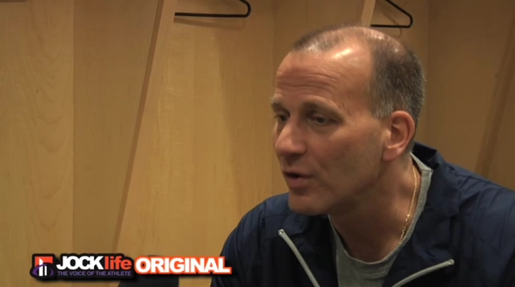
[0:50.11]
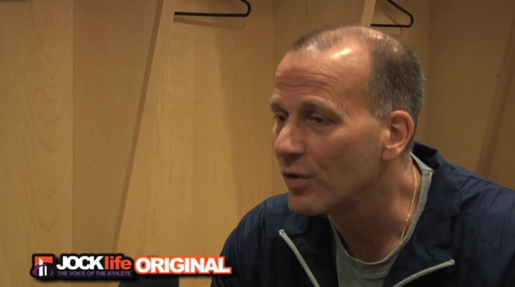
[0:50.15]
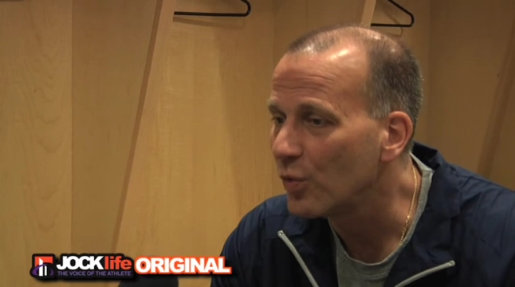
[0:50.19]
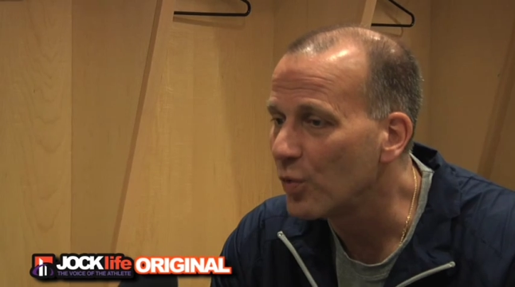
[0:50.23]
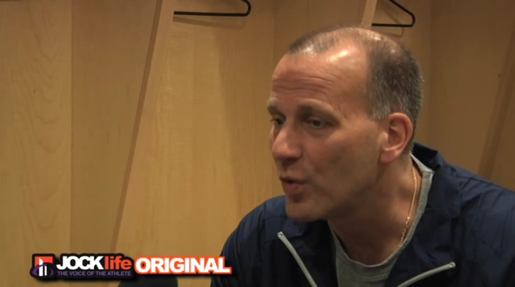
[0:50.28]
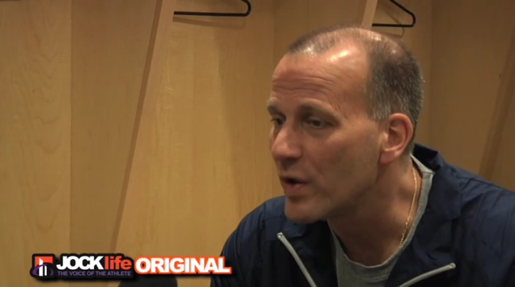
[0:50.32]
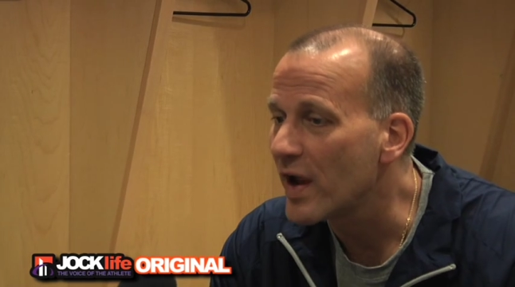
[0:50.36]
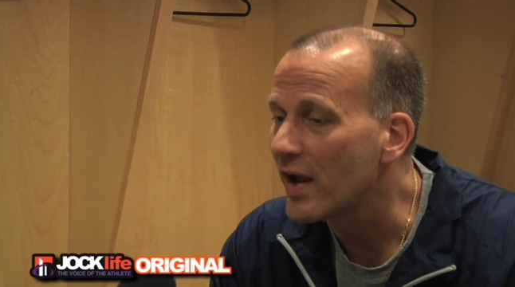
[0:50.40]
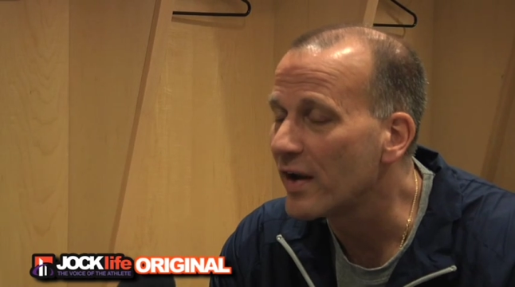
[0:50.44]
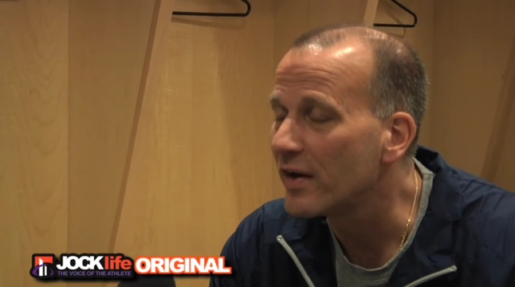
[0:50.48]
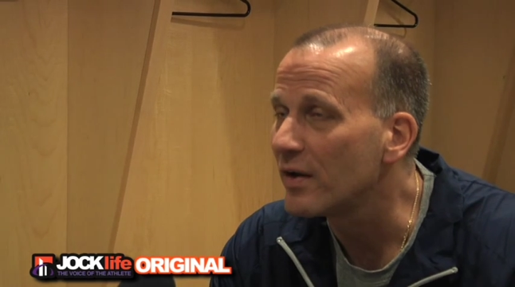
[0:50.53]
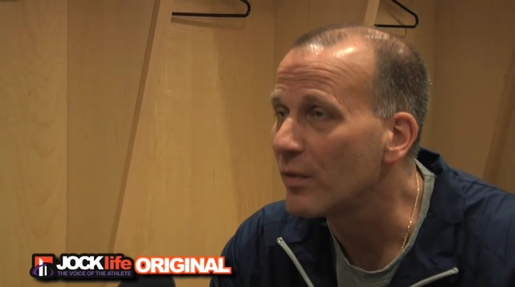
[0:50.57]

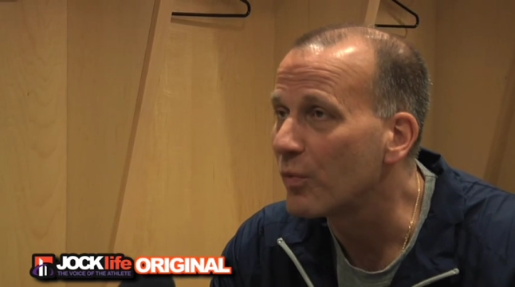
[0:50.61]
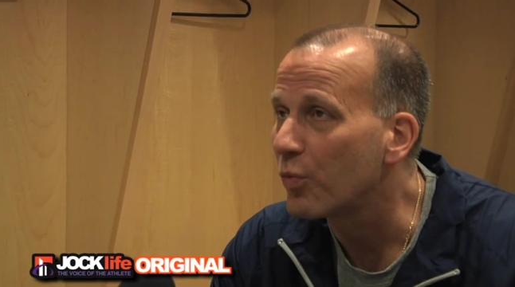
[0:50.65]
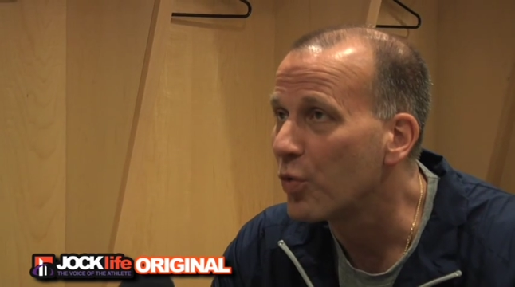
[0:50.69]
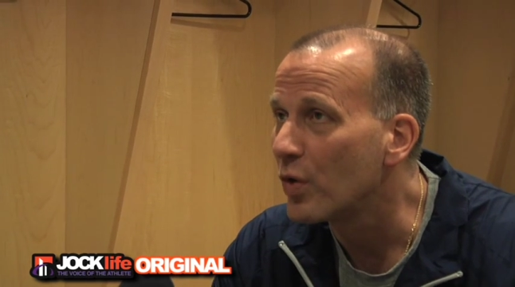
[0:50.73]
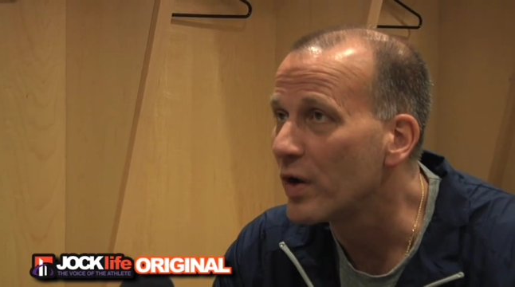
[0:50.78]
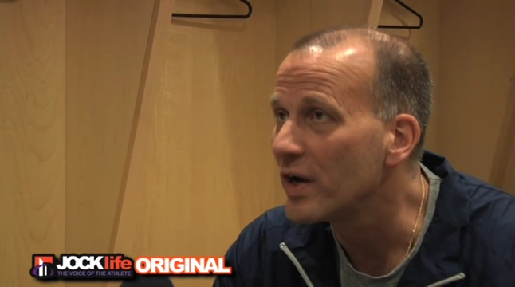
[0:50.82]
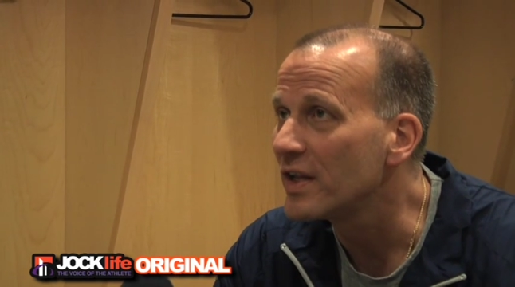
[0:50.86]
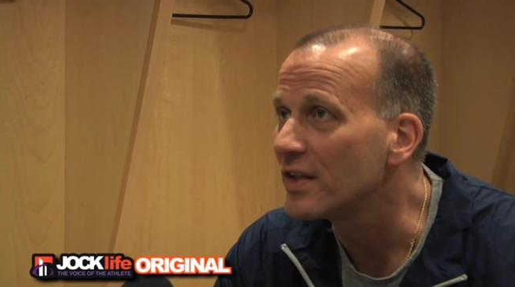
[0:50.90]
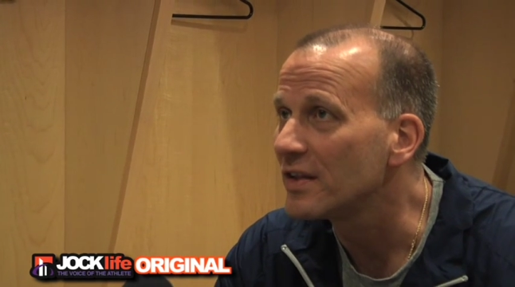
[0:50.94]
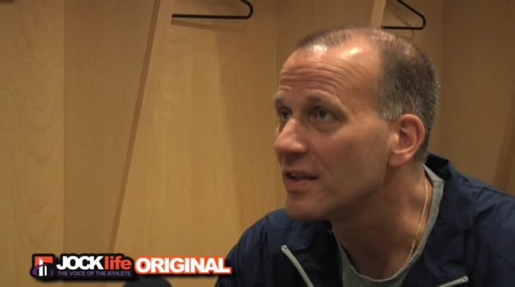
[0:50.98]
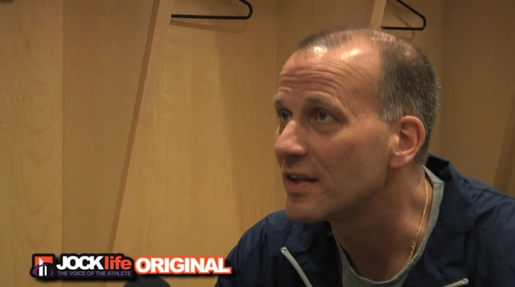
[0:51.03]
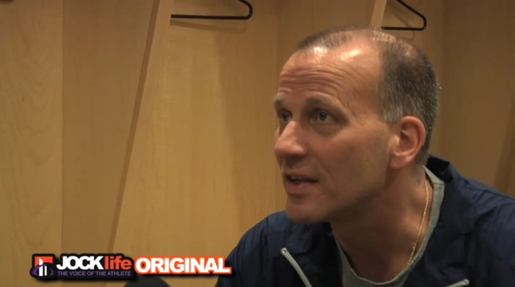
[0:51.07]
we ended up
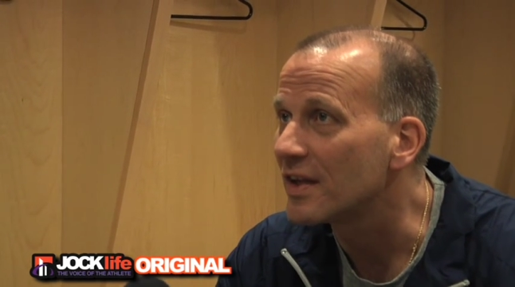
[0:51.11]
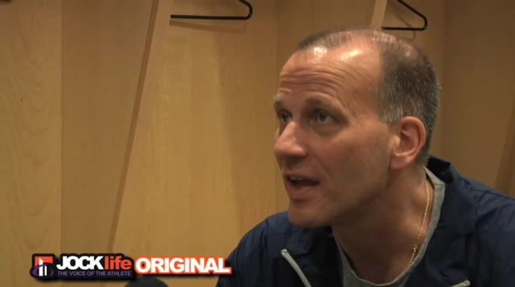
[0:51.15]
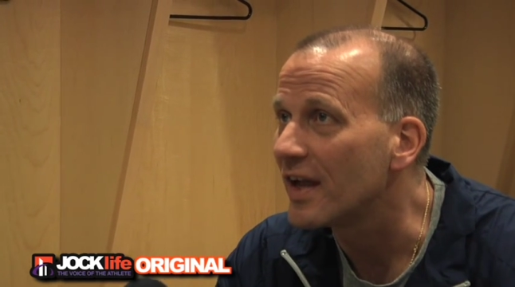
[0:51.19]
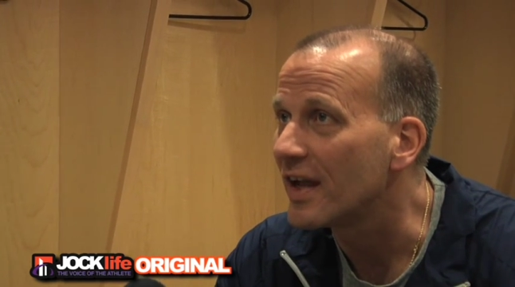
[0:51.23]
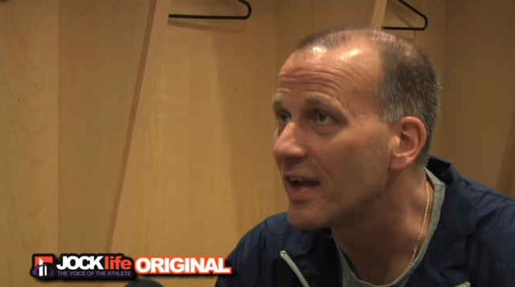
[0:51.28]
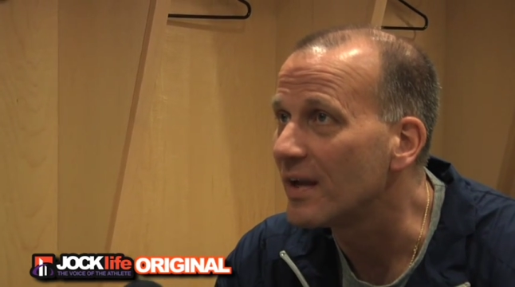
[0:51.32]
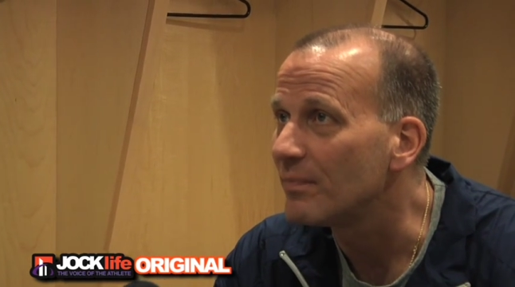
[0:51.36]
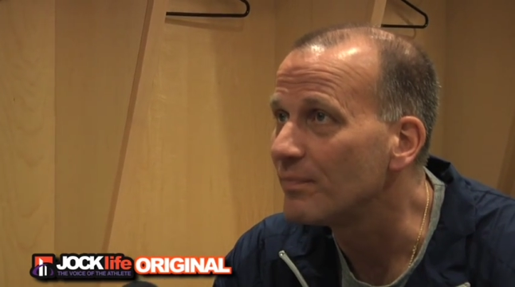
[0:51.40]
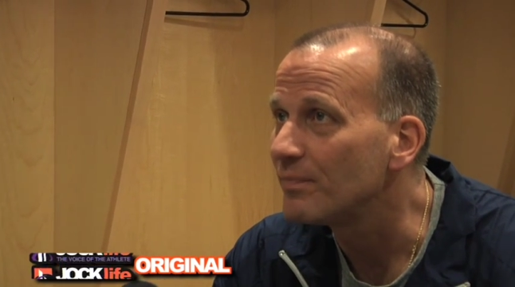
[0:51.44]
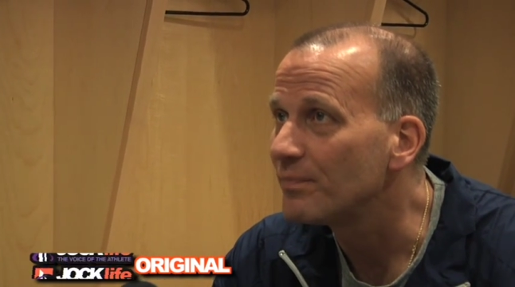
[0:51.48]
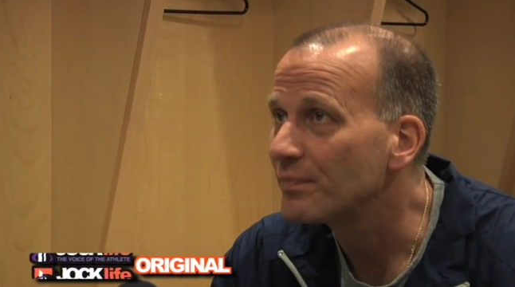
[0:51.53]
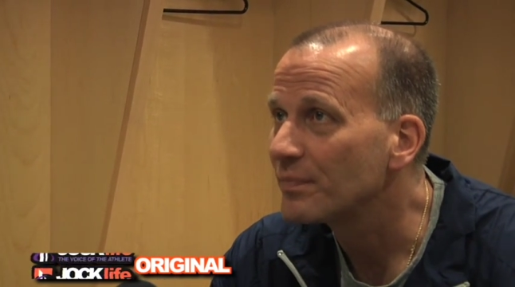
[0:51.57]
winning the
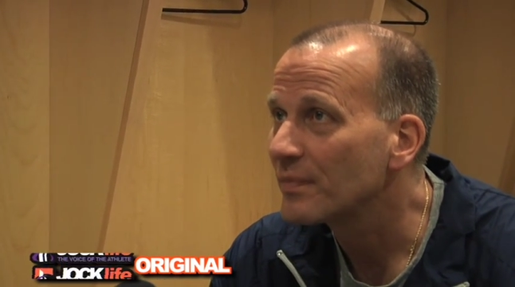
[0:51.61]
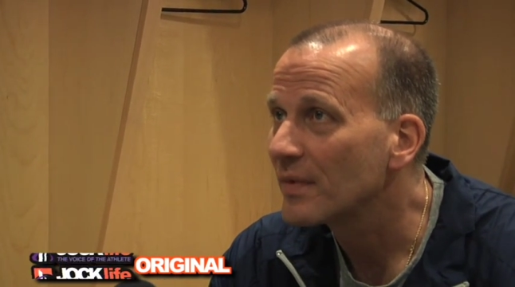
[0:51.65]
game.